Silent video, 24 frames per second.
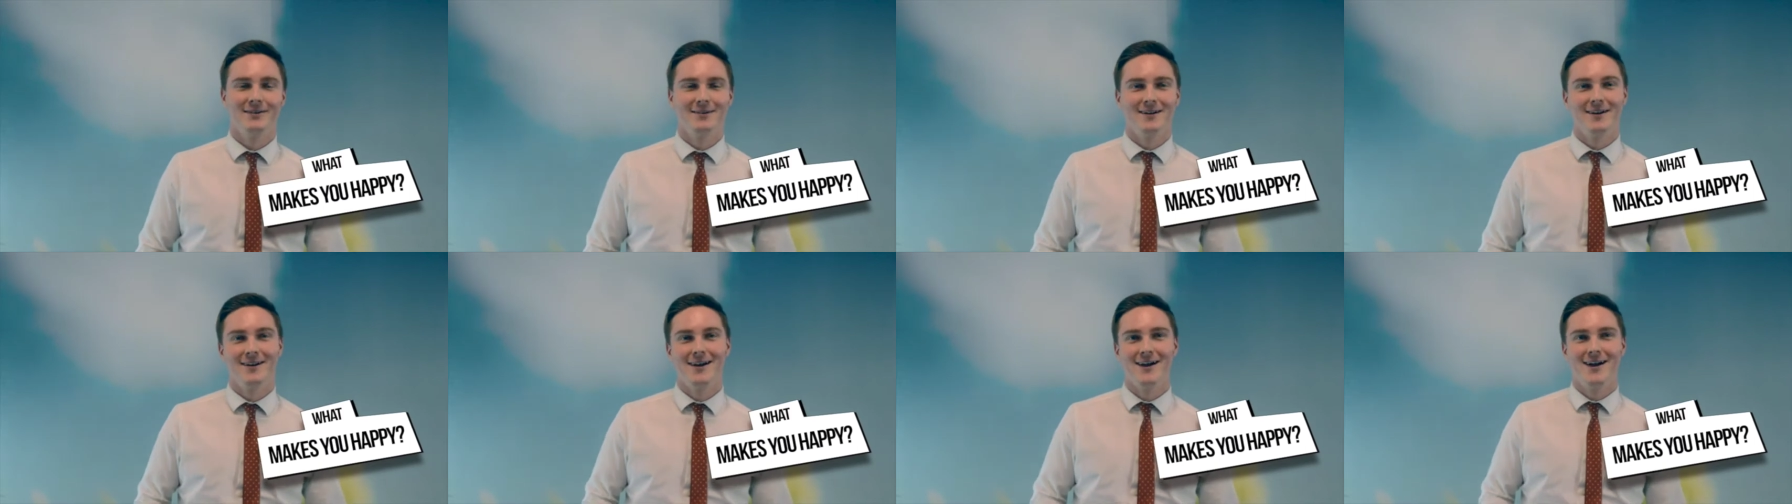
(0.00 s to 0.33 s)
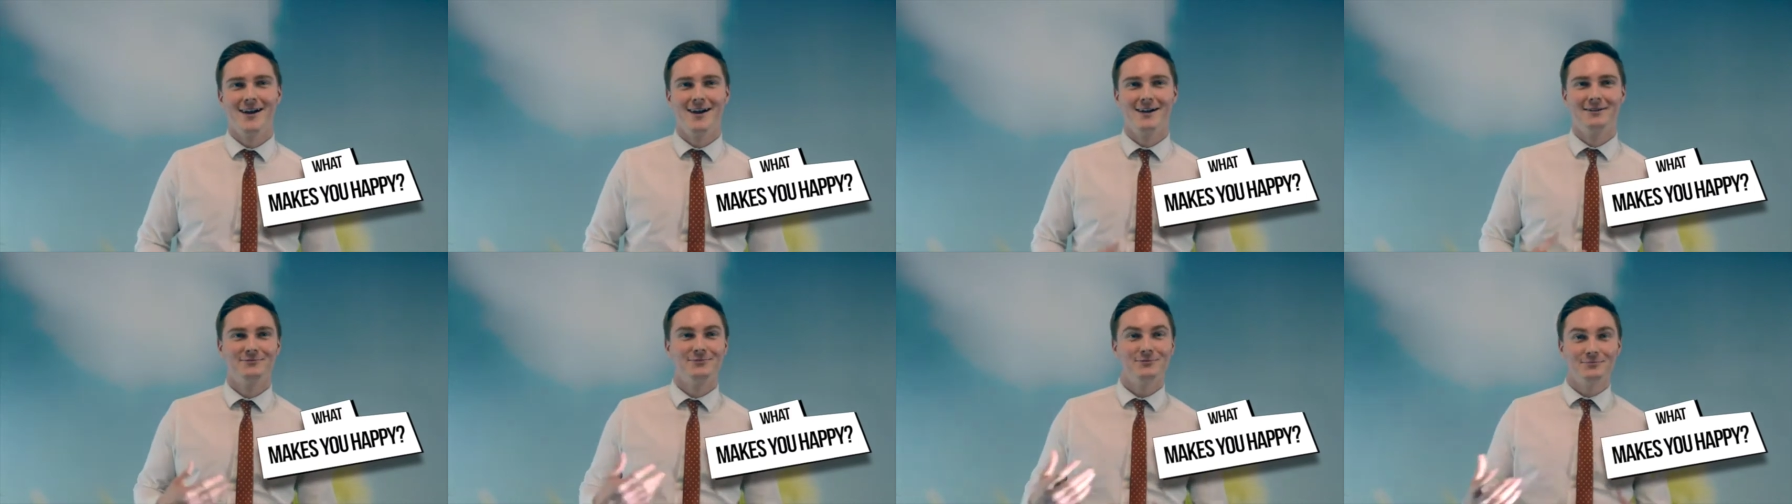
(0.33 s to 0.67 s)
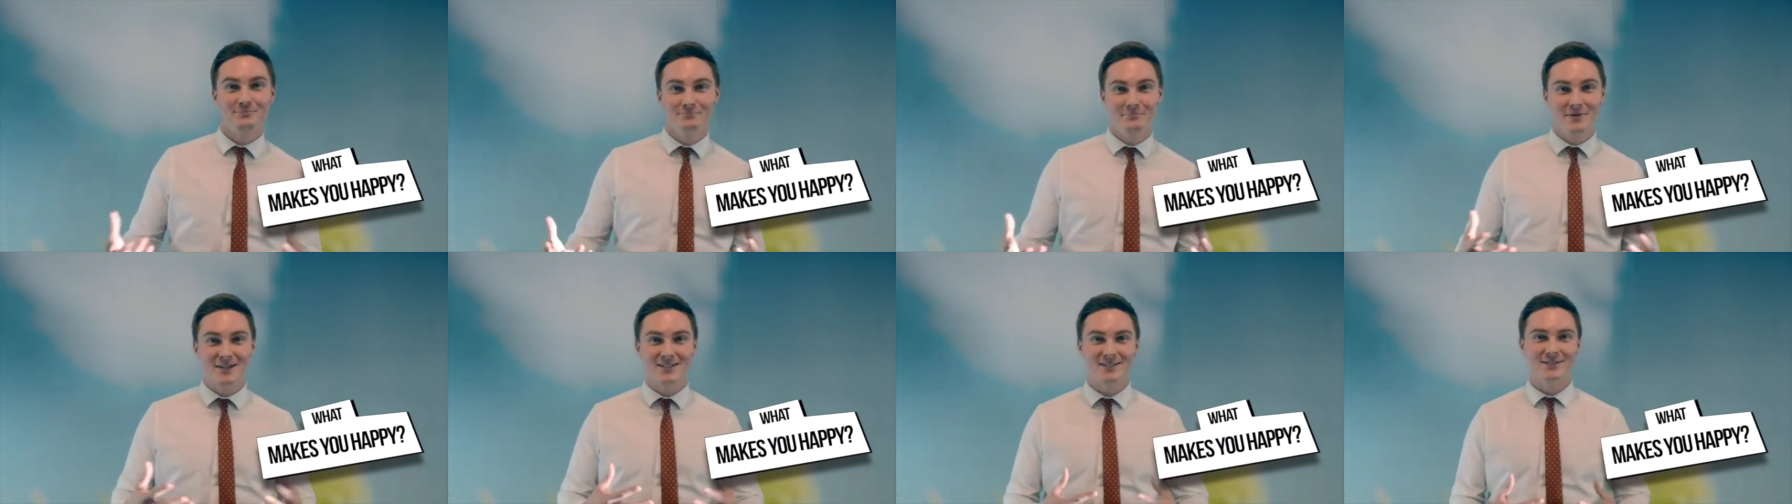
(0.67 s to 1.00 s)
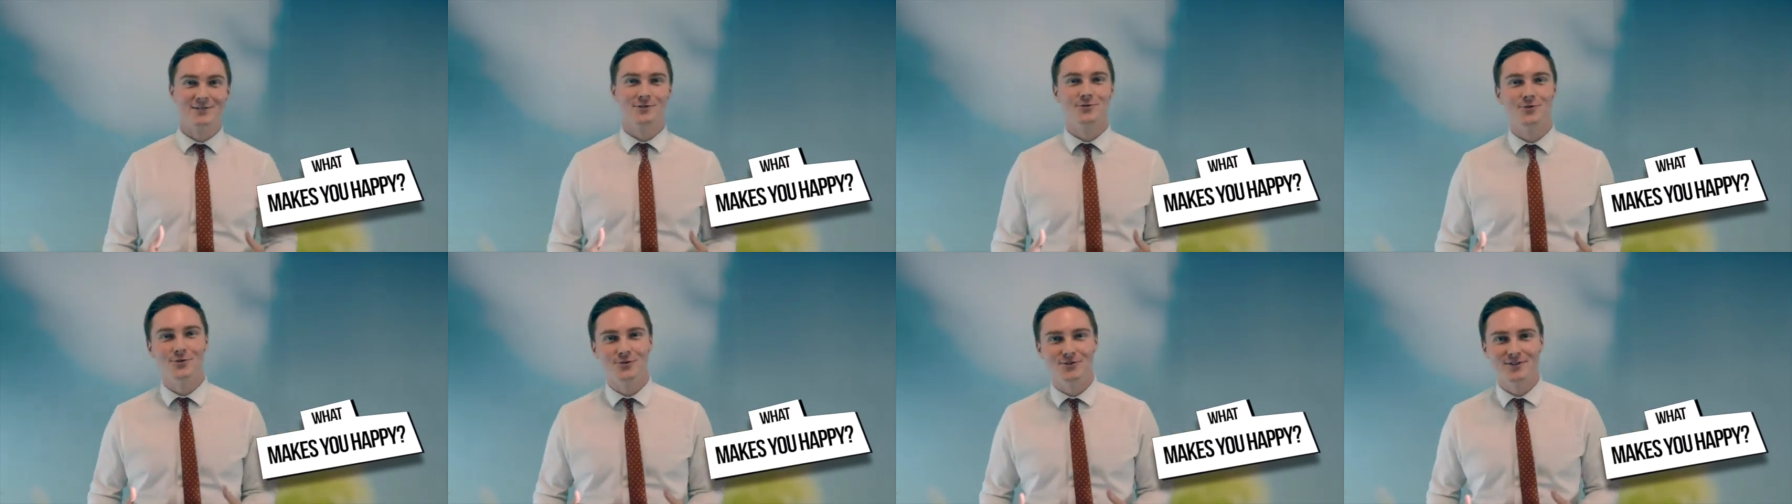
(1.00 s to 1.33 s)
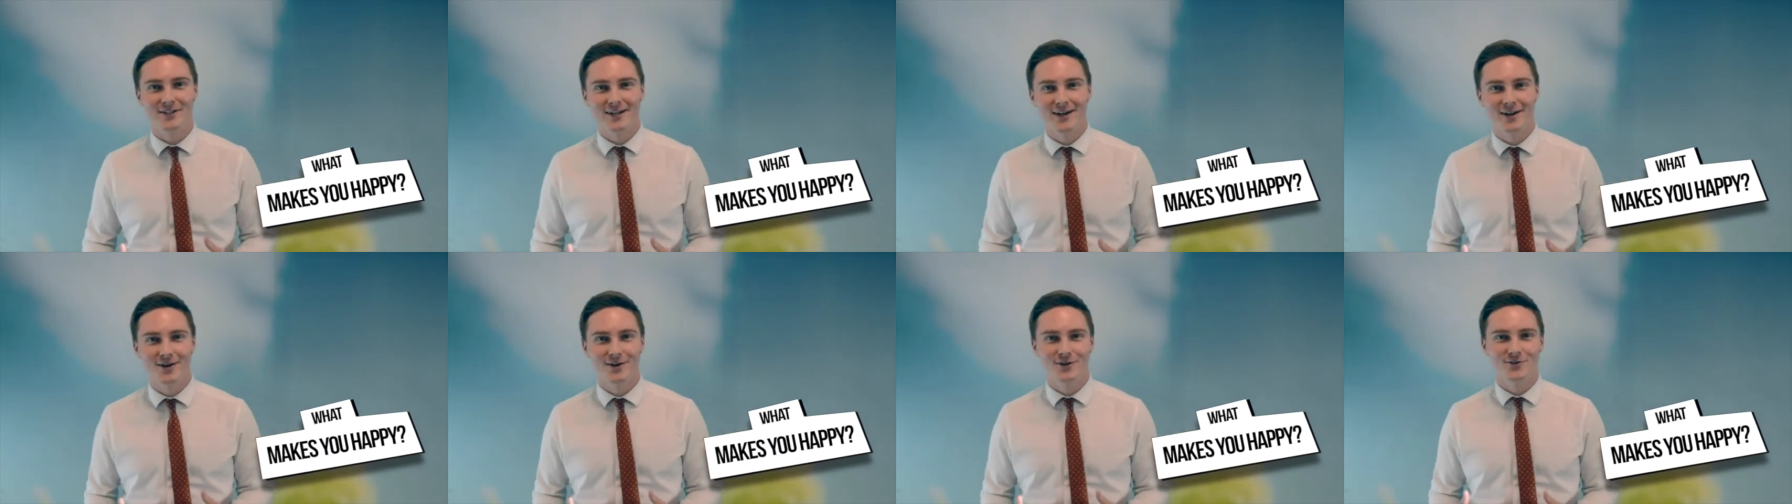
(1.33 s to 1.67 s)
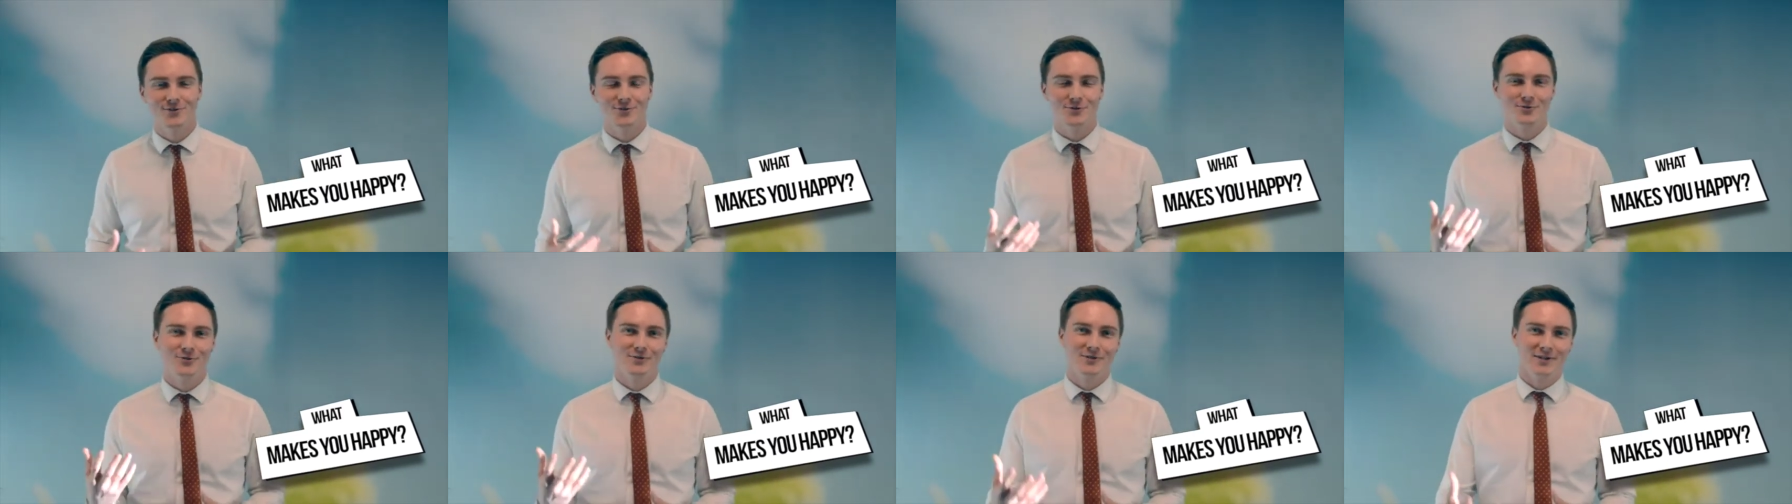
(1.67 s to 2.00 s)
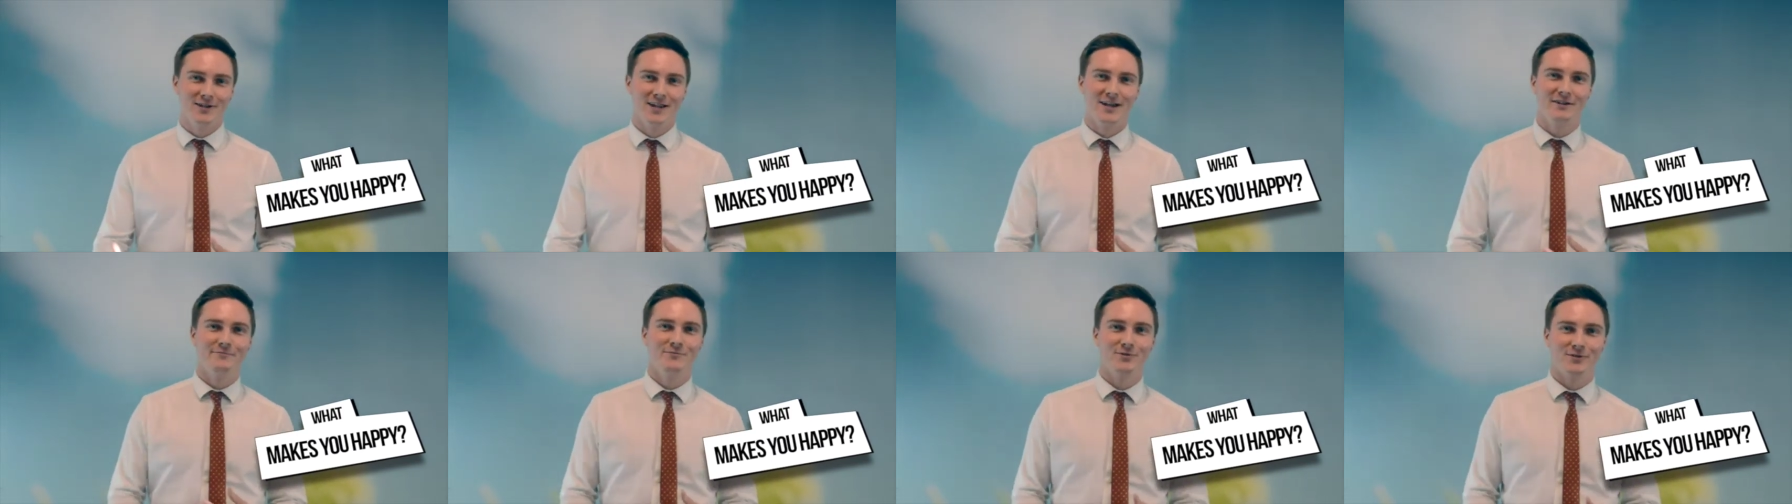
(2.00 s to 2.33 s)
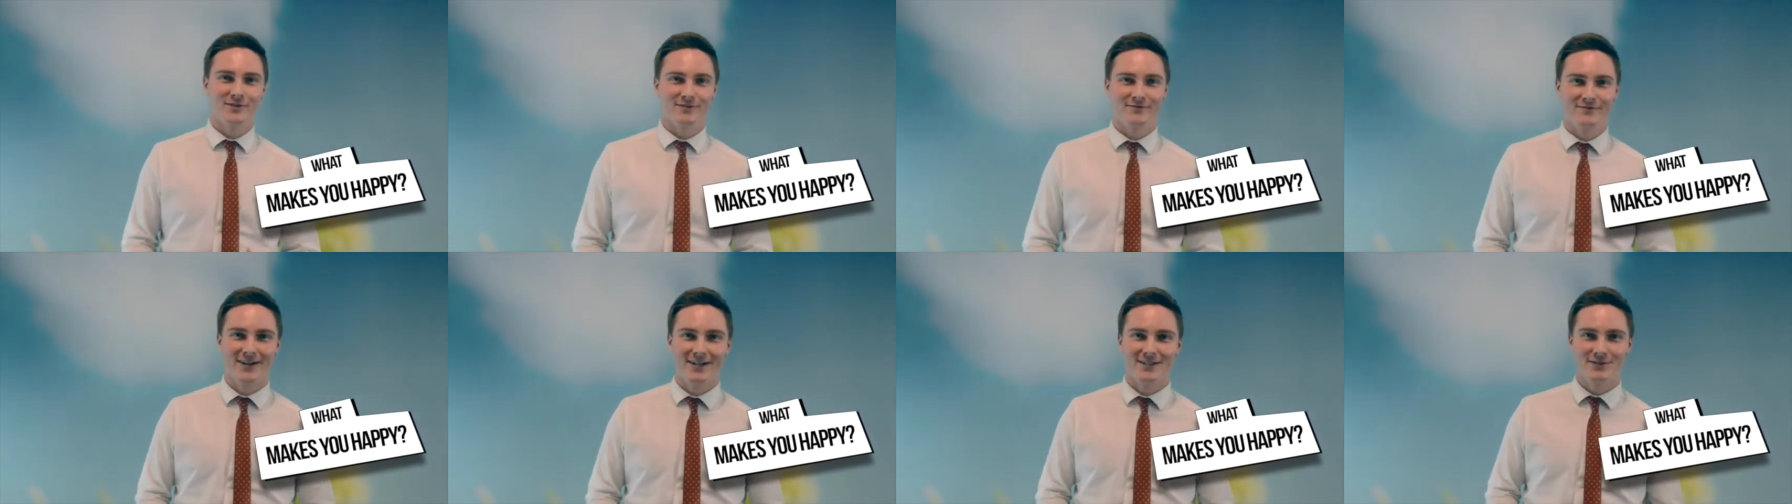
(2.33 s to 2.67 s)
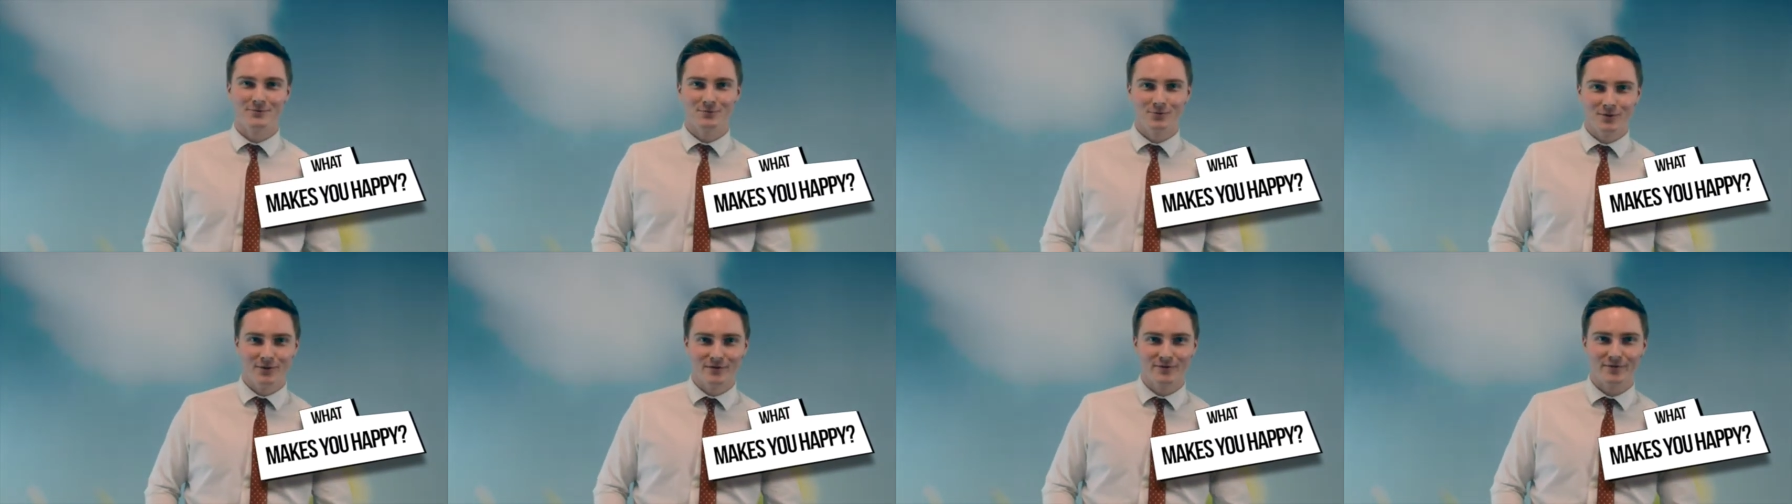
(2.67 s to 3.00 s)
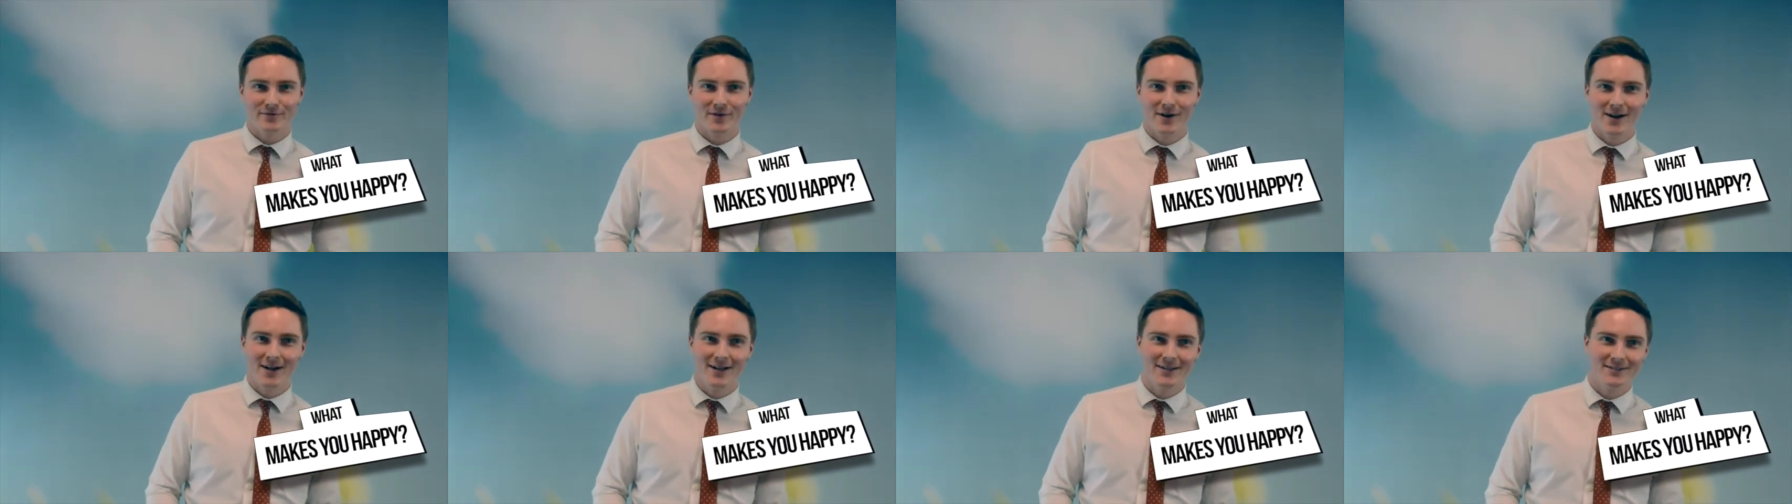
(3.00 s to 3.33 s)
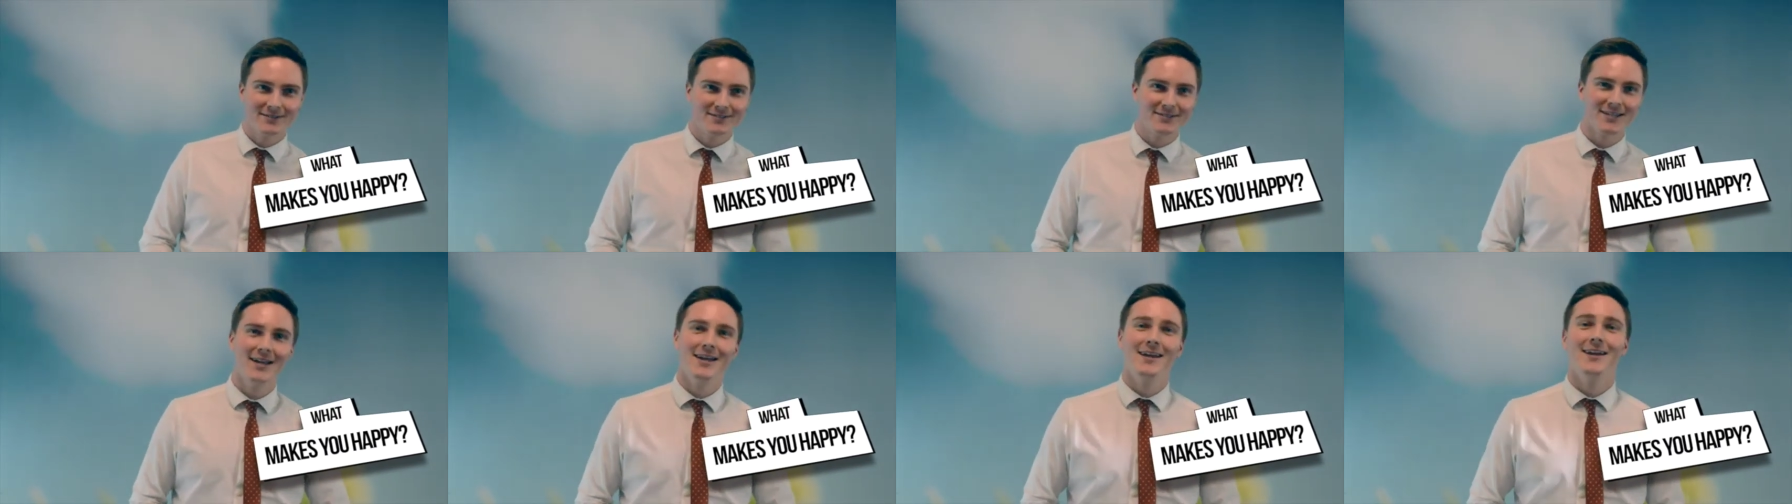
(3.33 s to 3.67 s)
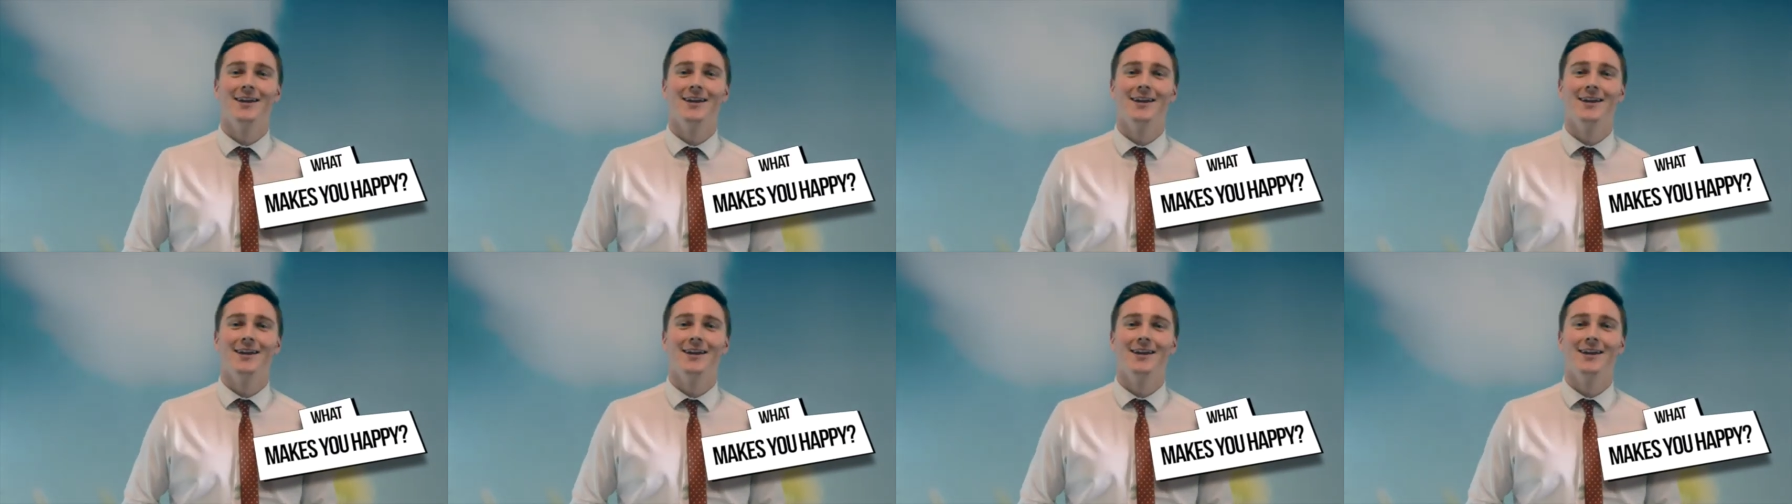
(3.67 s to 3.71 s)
and mixing the two together, just going to live music events with friends,